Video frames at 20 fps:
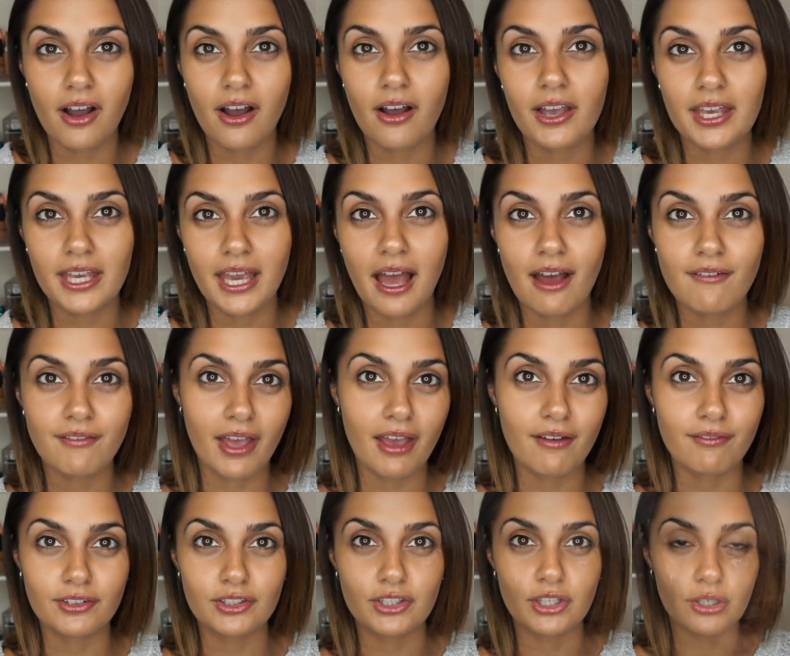I have
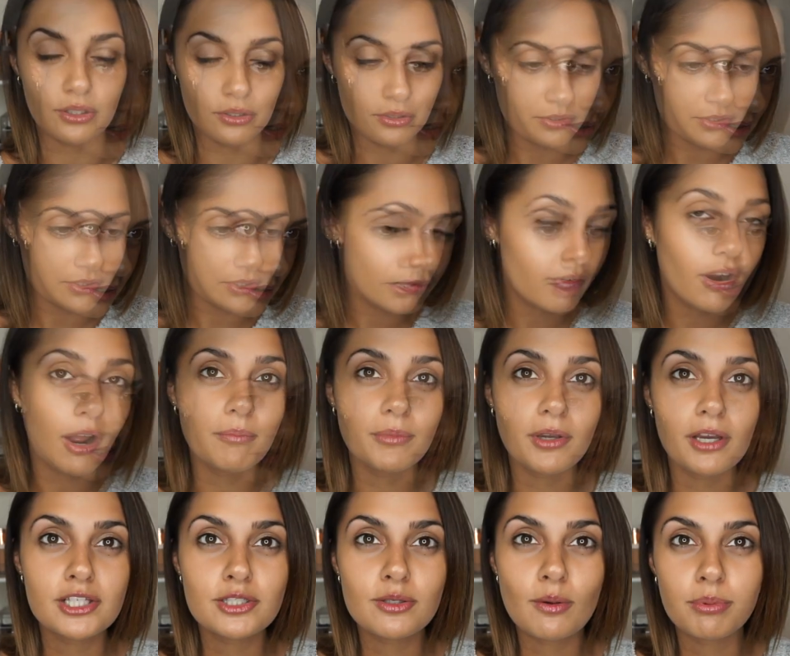ever used. Right, I'm
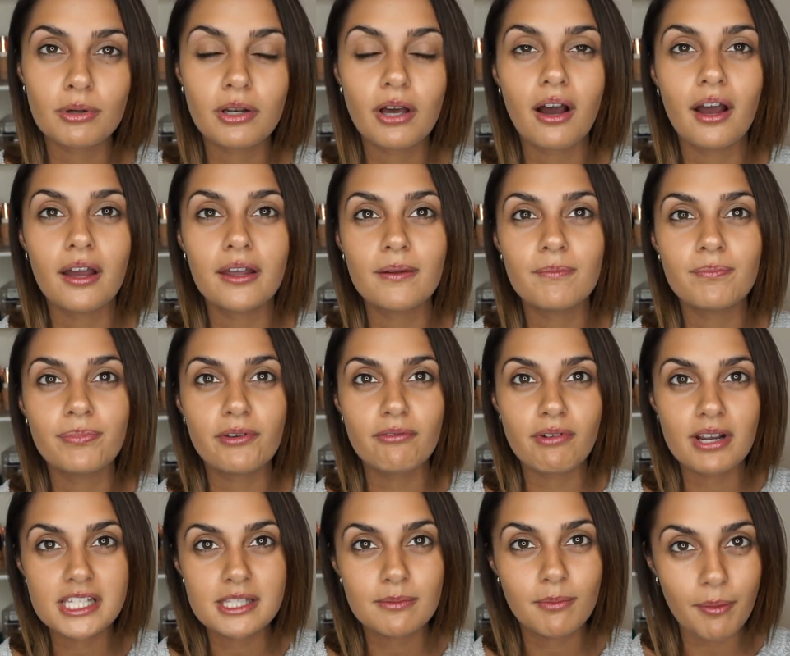going to apply the
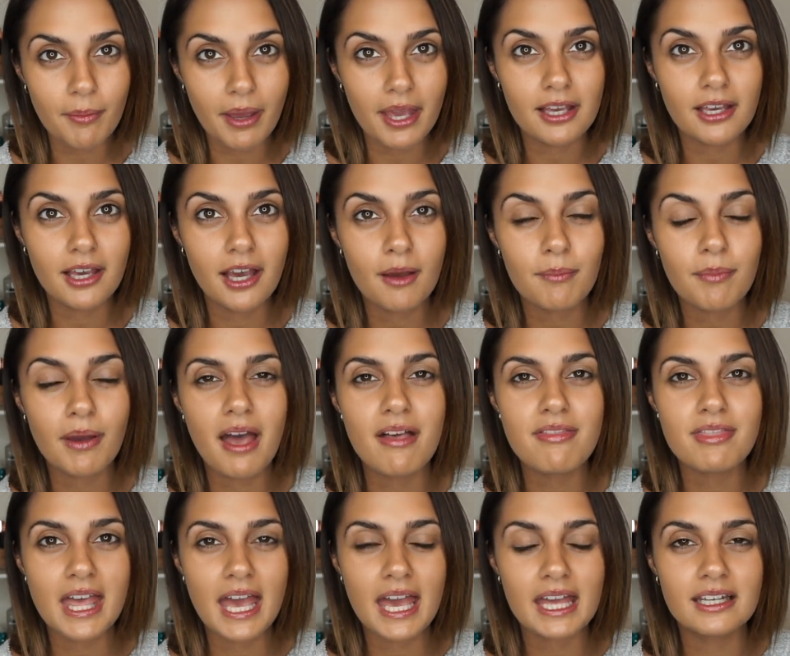rest of my makeup
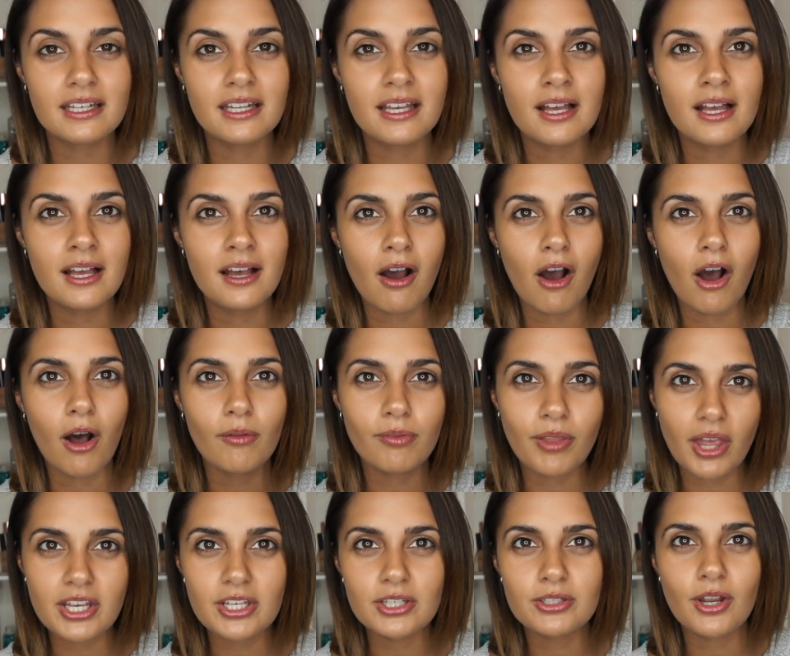and then I'll
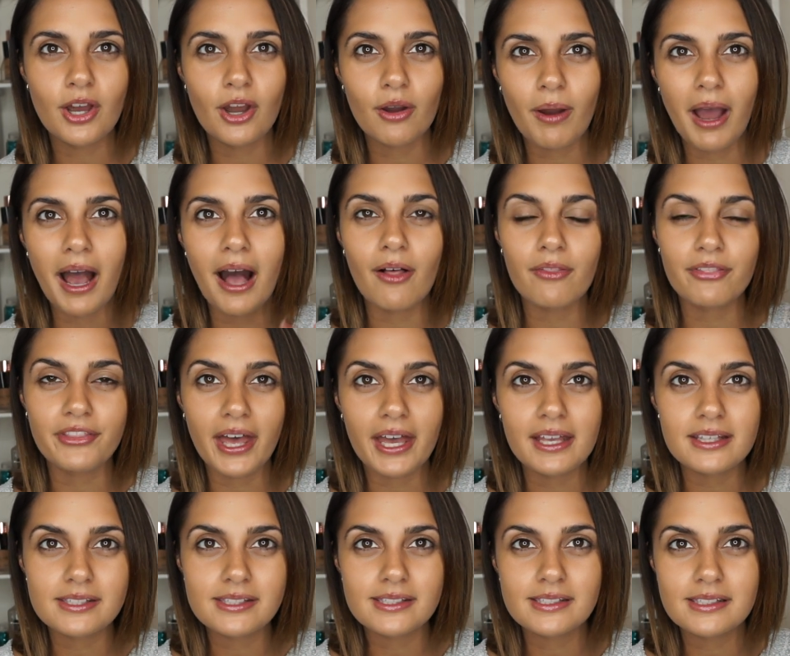let you know how
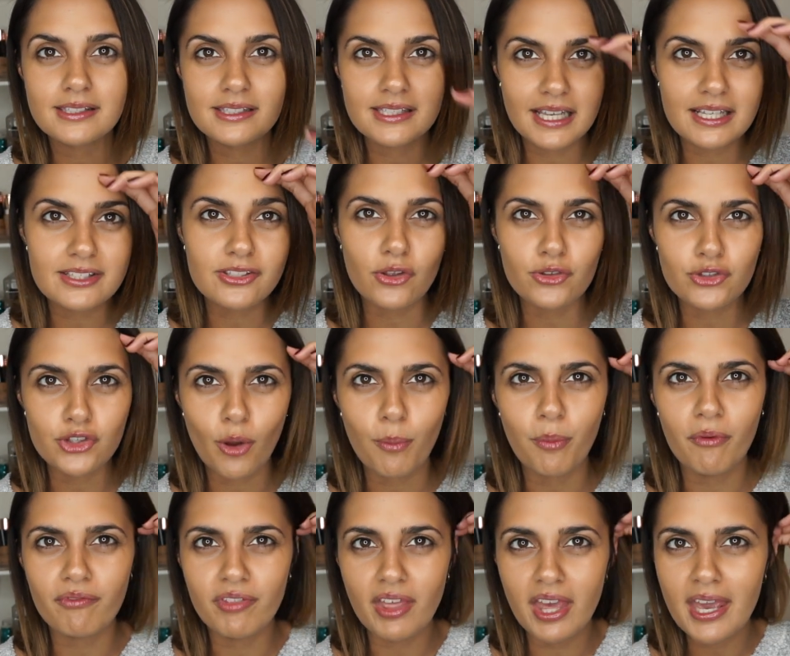that's sits on top
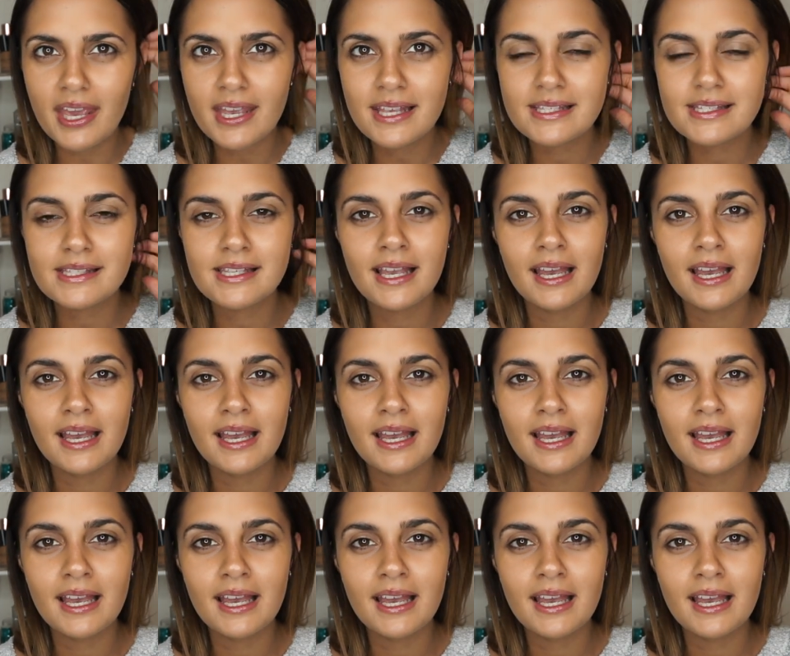of this